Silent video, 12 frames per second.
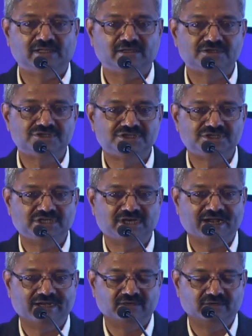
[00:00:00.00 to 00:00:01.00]
she
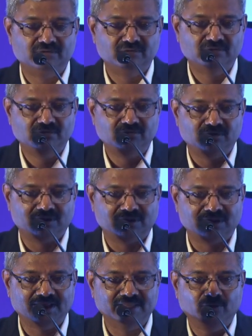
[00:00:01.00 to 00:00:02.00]
had
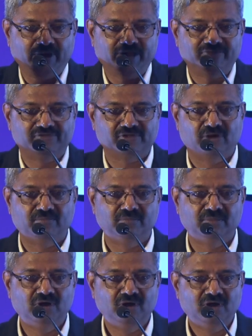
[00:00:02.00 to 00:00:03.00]
run away from
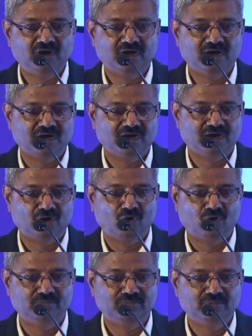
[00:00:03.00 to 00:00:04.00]

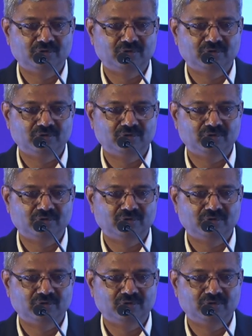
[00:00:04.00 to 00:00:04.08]
home,